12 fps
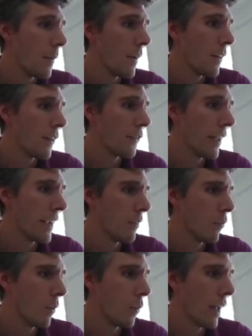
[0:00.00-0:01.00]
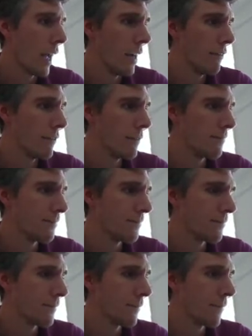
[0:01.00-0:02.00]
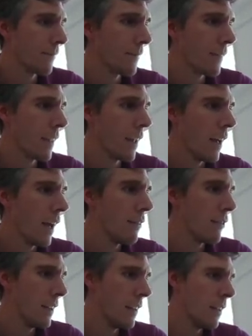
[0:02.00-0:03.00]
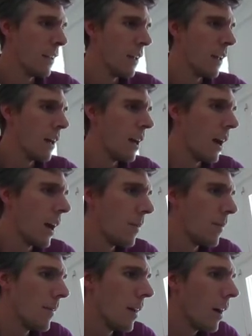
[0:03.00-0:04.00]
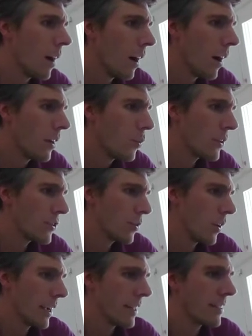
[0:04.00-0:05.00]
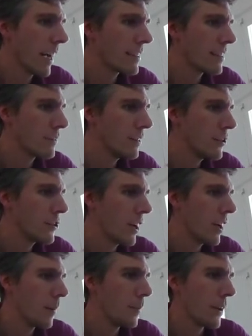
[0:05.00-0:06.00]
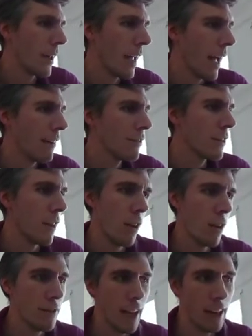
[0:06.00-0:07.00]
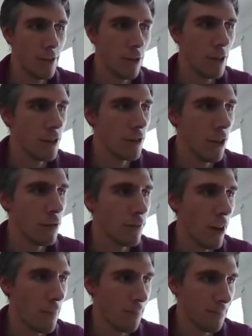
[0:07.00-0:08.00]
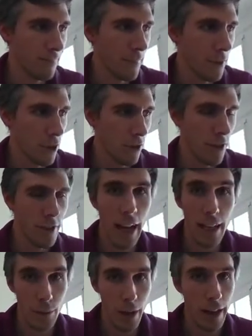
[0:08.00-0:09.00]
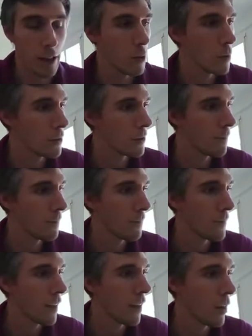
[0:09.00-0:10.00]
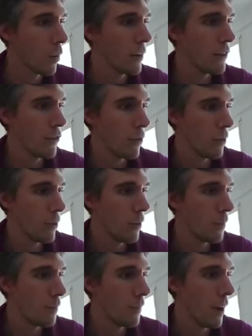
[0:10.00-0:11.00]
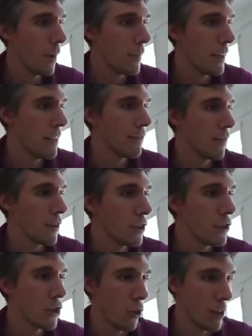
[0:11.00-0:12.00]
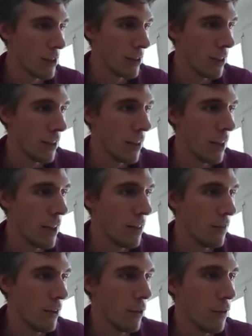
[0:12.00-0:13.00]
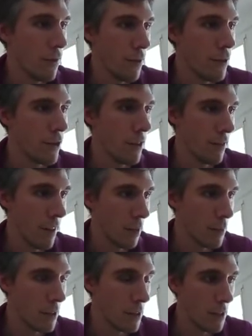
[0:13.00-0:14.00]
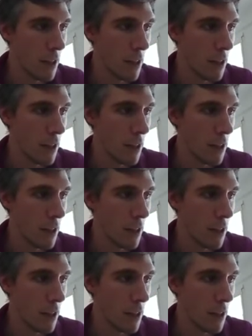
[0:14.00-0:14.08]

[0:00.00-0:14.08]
The second one we have, Evelyn. I wish to work in tax in the future, but I haven't a lot of tax knowledge so far, just the tax planning course. What is your belief of a good choice in the view of future development?